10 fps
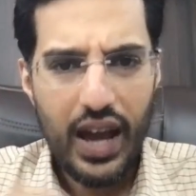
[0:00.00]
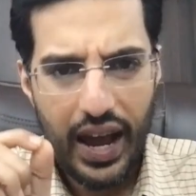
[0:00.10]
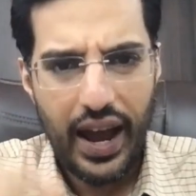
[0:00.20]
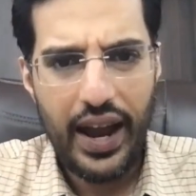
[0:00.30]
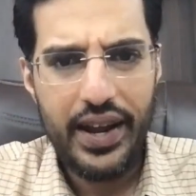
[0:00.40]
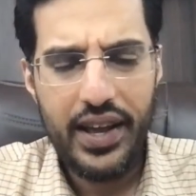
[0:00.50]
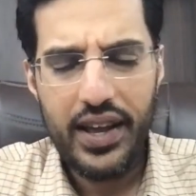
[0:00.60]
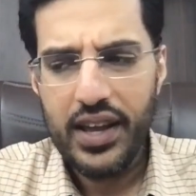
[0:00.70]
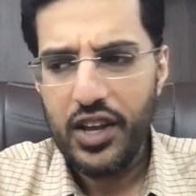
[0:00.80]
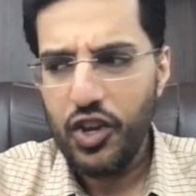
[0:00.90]
And
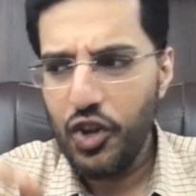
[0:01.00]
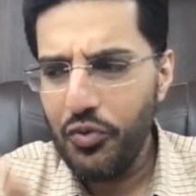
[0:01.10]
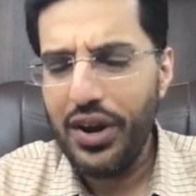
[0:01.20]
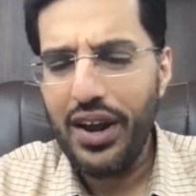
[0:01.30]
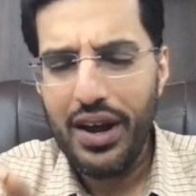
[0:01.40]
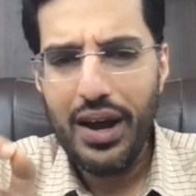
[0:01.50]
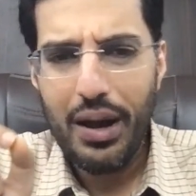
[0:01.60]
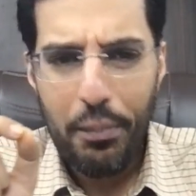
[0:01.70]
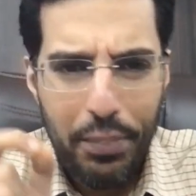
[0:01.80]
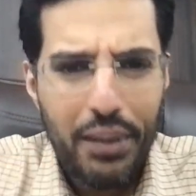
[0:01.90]
you were
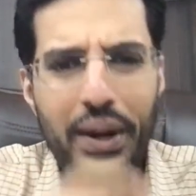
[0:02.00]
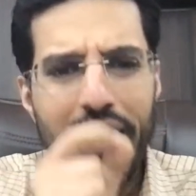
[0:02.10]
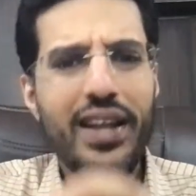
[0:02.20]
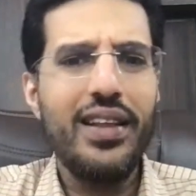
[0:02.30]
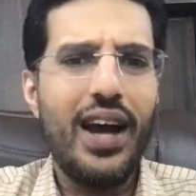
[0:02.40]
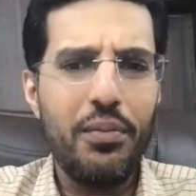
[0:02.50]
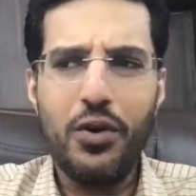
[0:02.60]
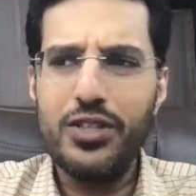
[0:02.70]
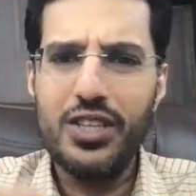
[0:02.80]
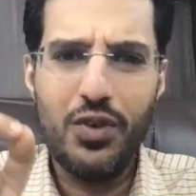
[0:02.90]
permitting that
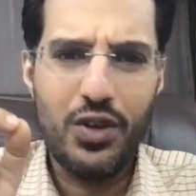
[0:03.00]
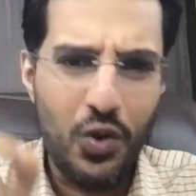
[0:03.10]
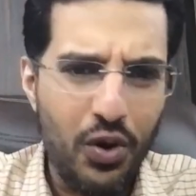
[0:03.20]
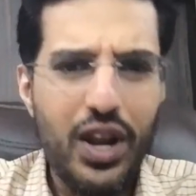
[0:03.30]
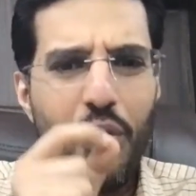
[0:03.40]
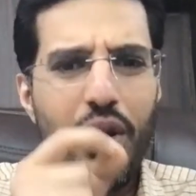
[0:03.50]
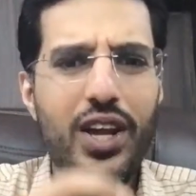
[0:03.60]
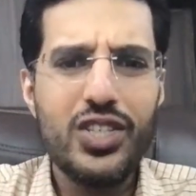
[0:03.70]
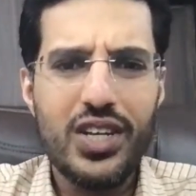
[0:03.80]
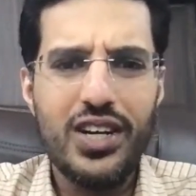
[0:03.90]
because there were no
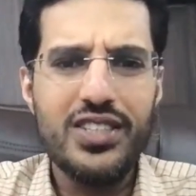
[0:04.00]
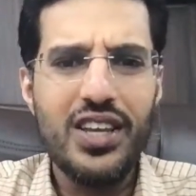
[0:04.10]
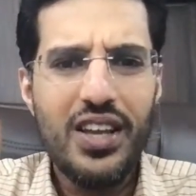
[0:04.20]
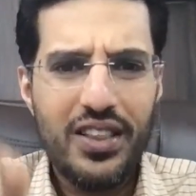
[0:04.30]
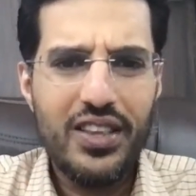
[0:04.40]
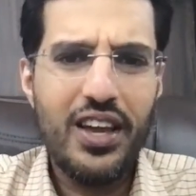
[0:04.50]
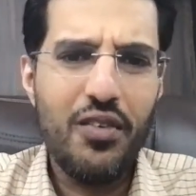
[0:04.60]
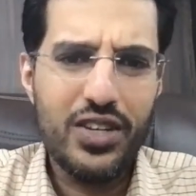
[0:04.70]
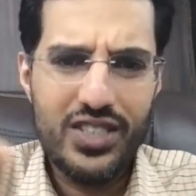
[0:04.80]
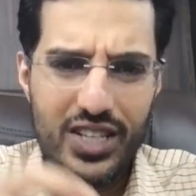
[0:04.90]
regulations. There
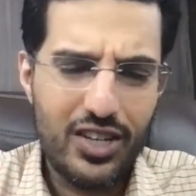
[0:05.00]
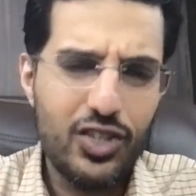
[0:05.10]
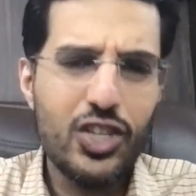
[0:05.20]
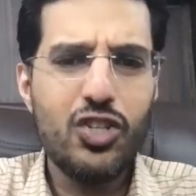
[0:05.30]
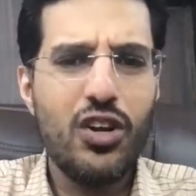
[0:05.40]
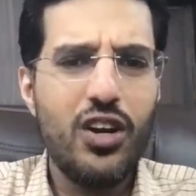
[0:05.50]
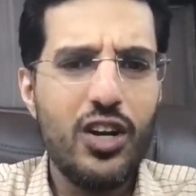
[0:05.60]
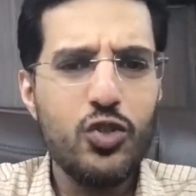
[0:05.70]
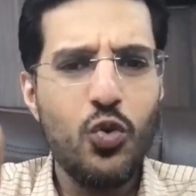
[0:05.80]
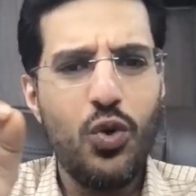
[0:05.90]
were these
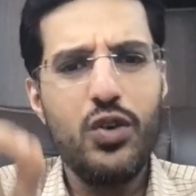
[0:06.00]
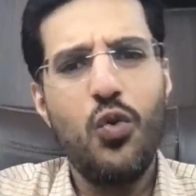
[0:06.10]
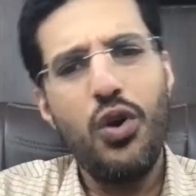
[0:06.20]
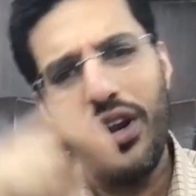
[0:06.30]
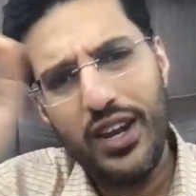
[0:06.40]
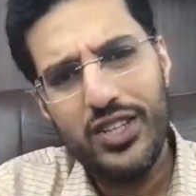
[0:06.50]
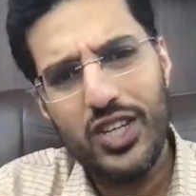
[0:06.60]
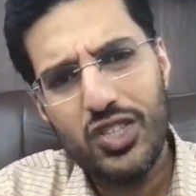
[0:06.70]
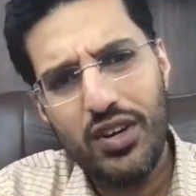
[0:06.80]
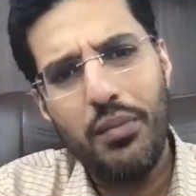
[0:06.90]
registrars who were only
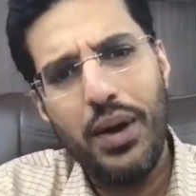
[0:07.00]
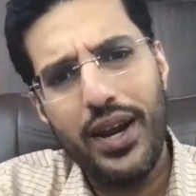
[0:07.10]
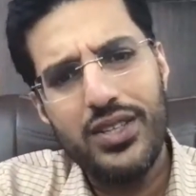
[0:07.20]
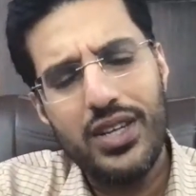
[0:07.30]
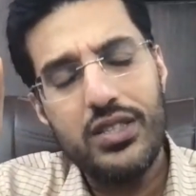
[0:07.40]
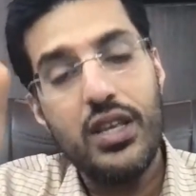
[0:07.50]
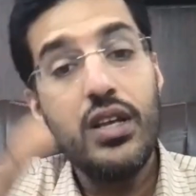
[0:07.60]
registering marriages.